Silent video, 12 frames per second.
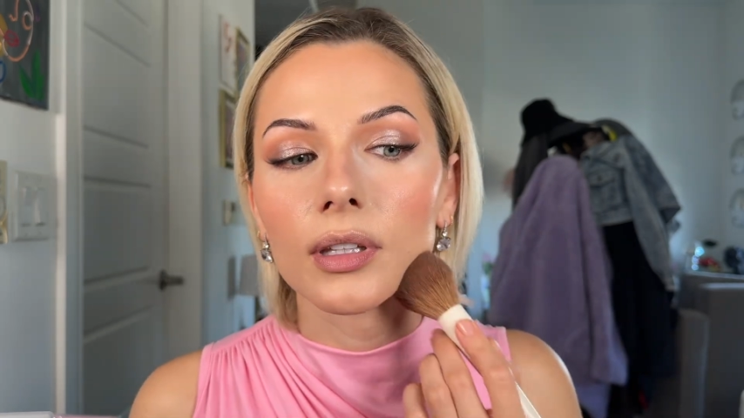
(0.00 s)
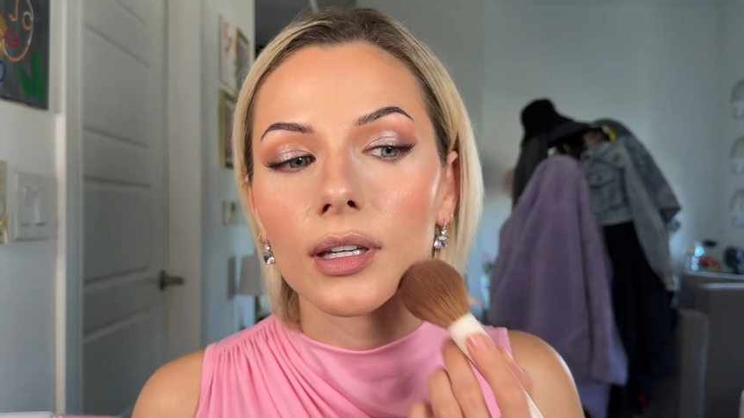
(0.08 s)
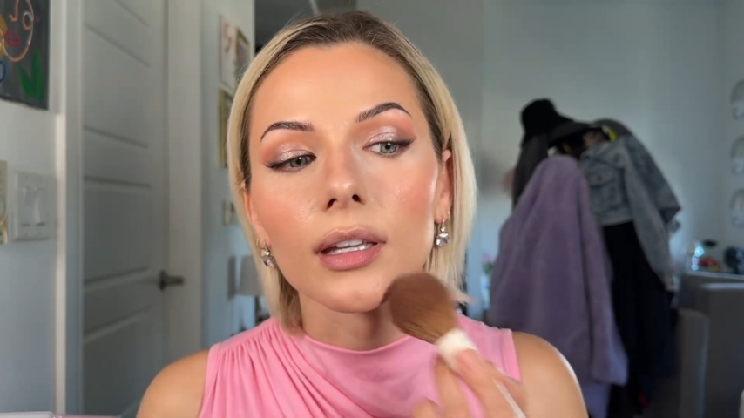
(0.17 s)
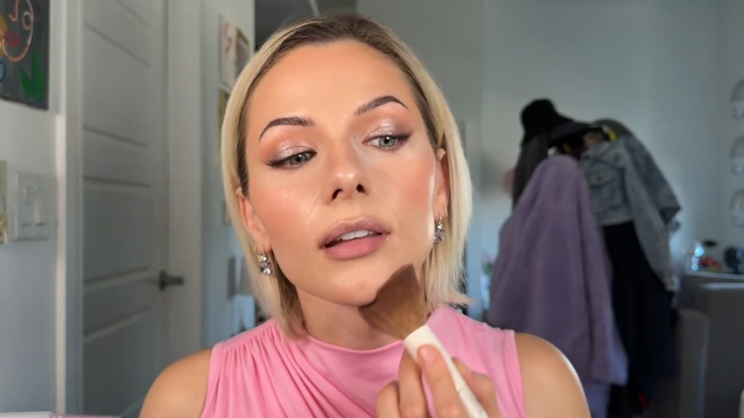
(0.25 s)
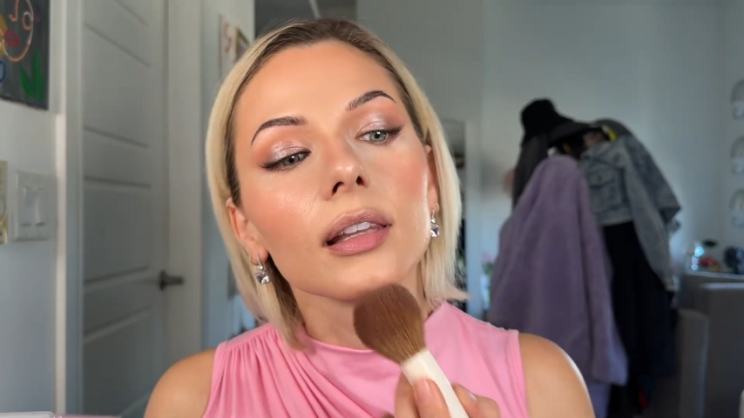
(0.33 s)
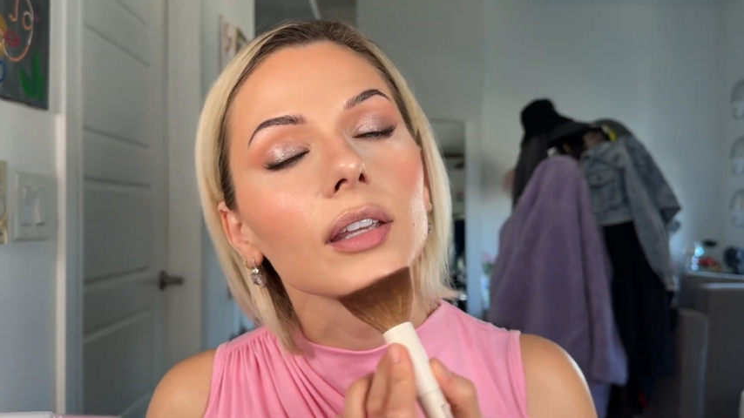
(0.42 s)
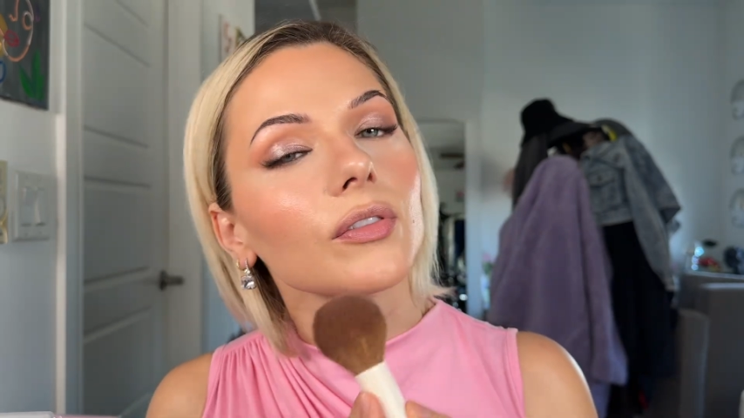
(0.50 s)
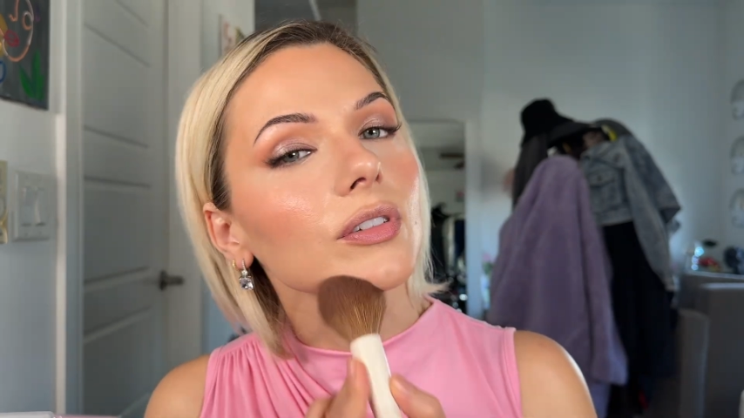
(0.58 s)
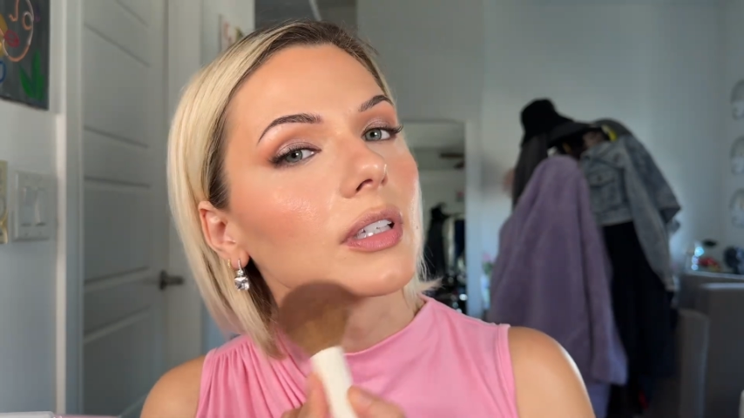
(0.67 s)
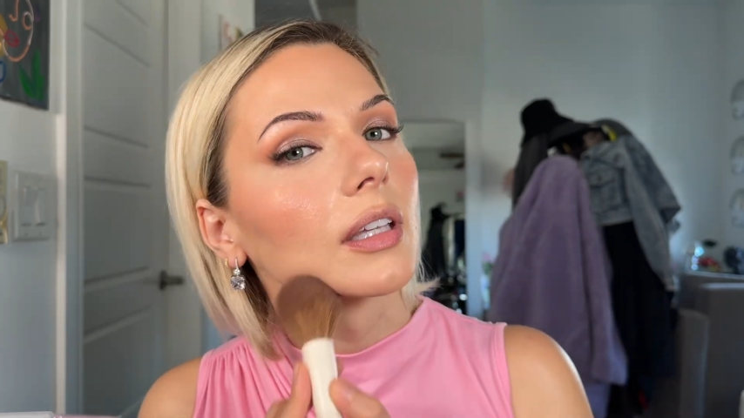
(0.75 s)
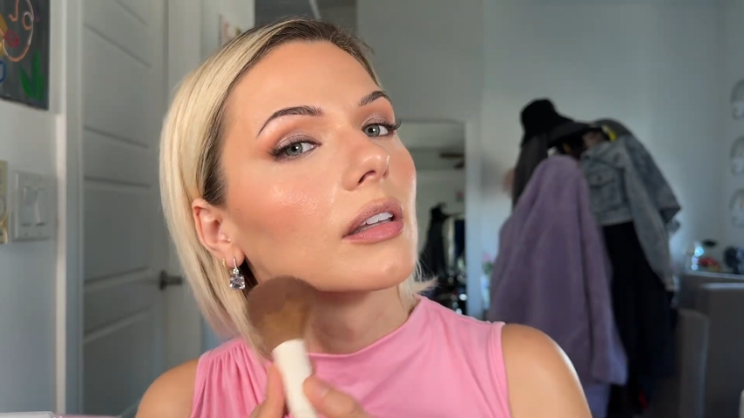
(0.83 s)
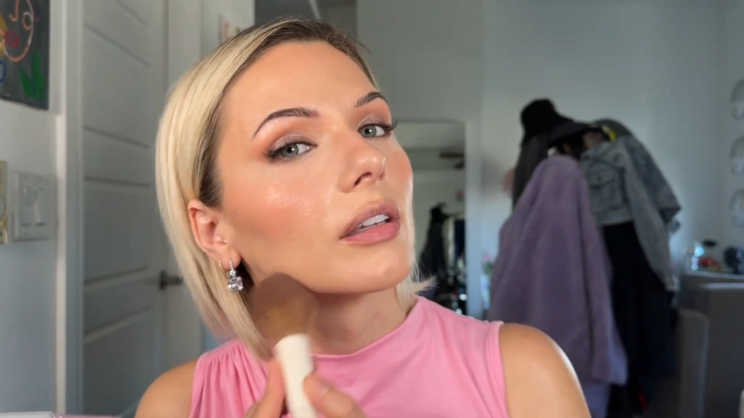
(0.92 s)
they leave your
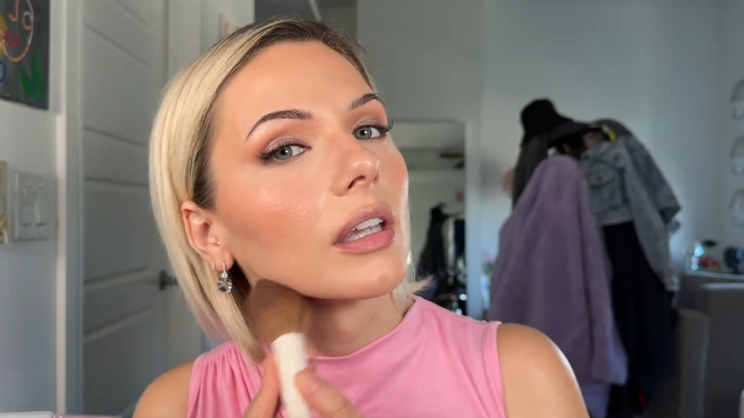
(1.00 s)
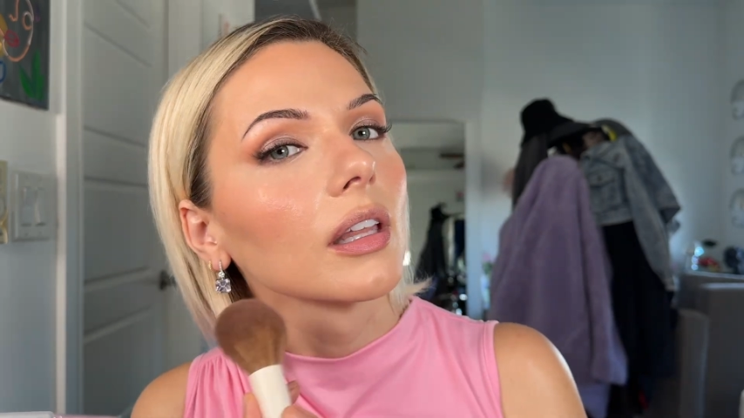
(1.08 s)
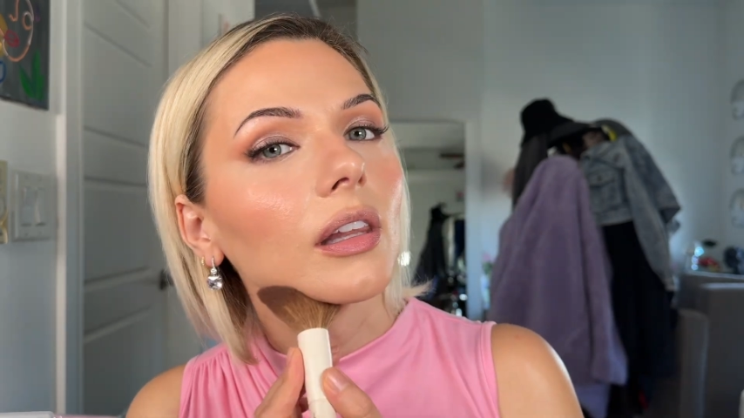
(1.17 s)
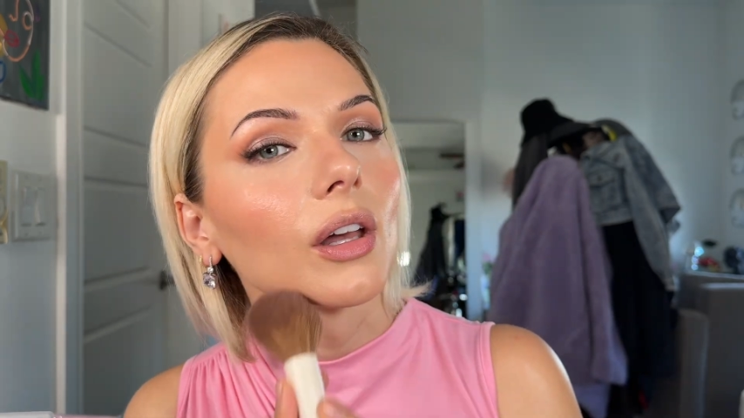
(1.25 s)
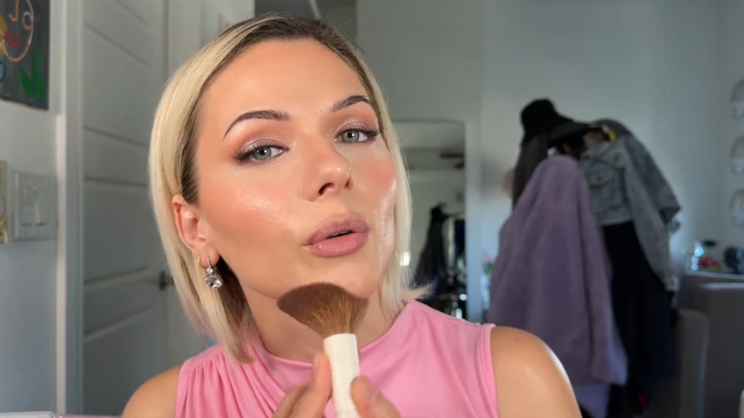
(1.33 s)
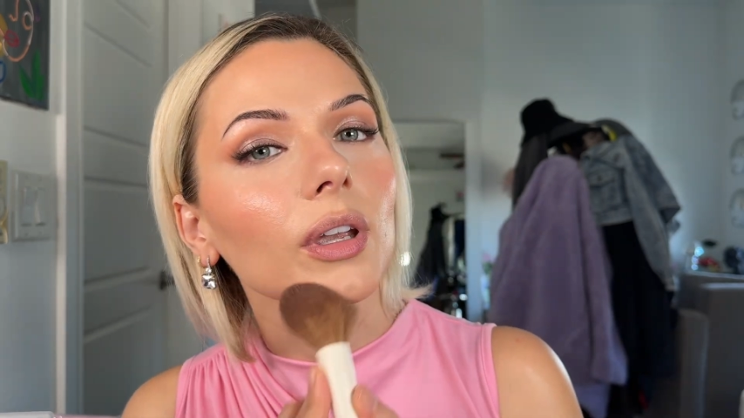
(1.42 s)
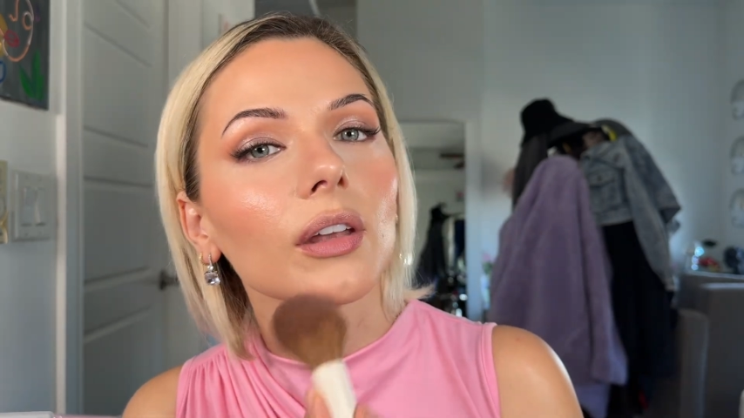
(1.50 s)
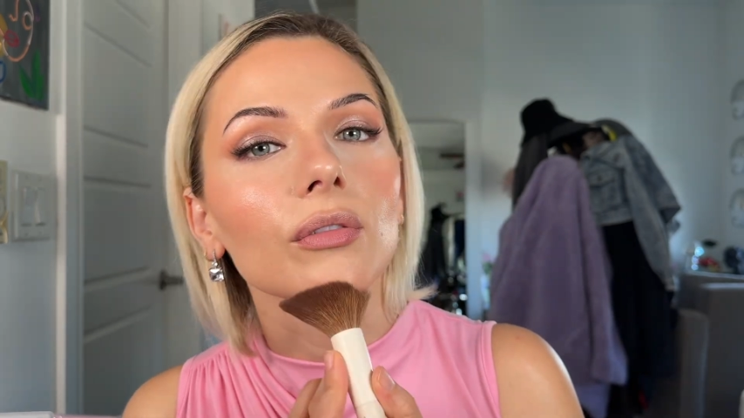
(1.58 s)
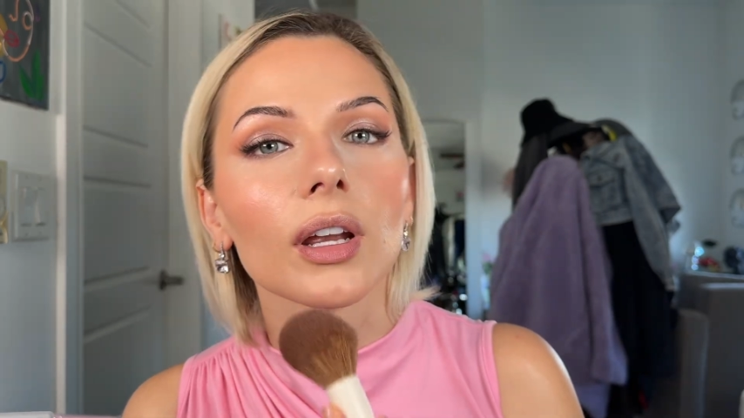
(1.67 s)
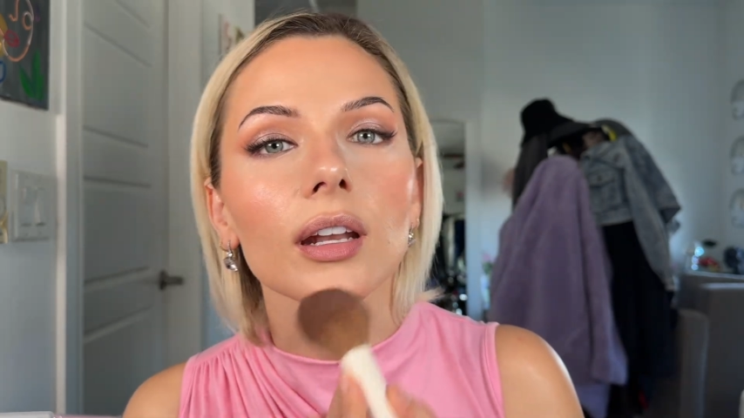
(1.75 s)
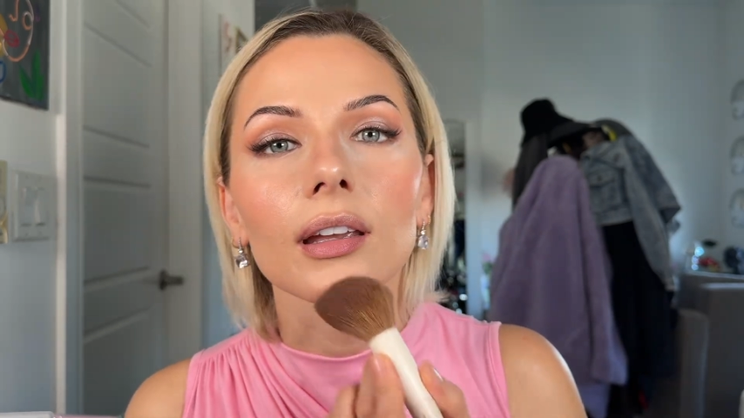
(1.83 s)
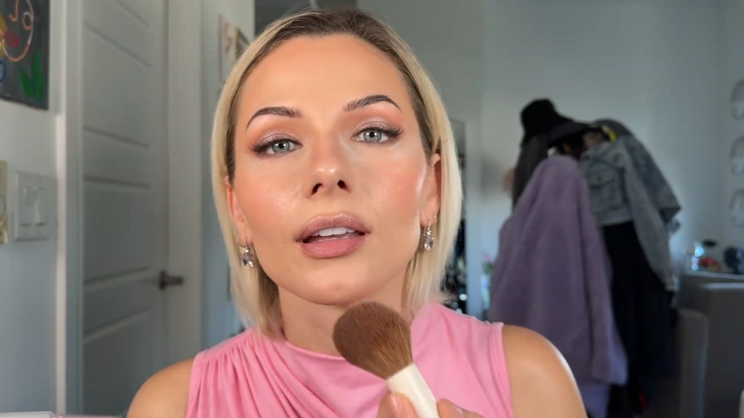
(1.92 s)
skin looking glowy and
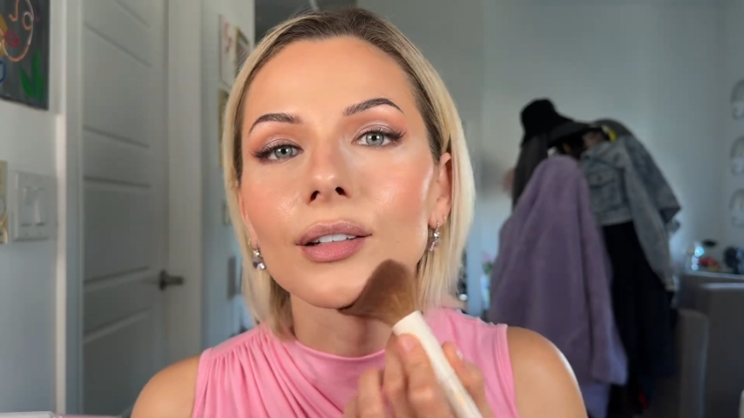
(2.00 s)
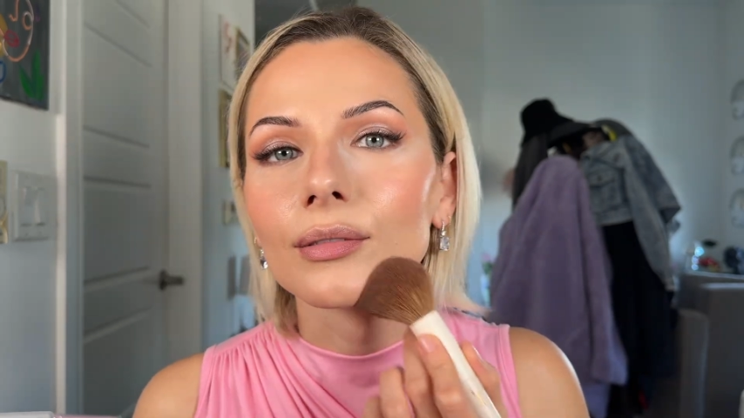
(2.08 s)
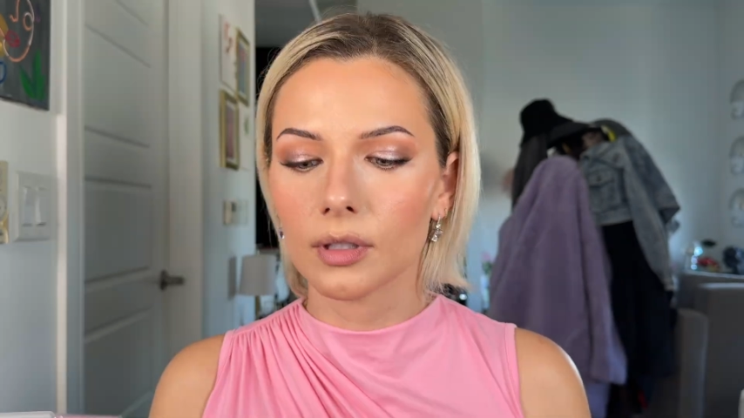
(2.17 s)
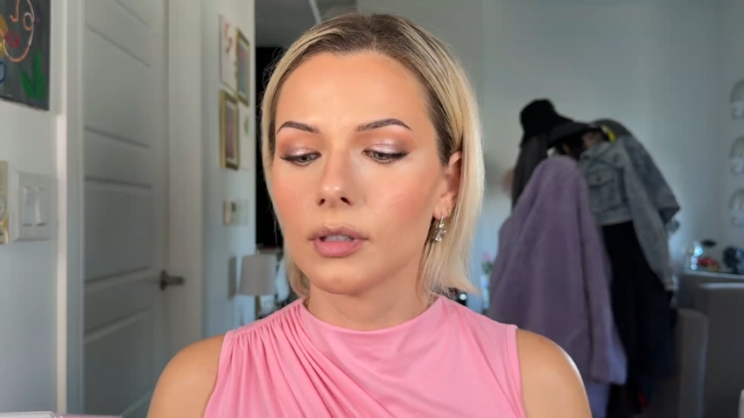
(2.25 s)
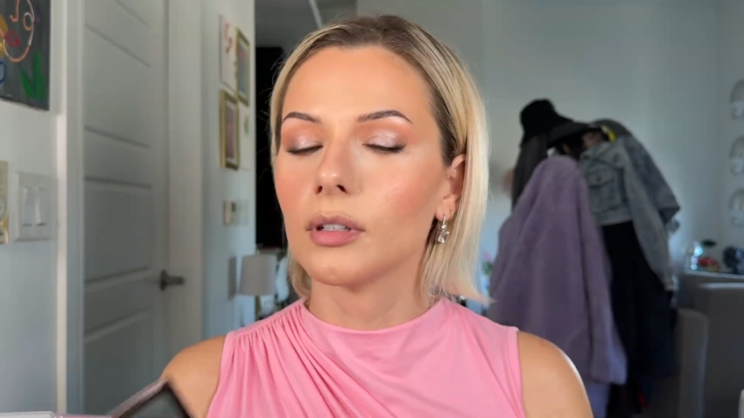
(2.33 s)
radiant.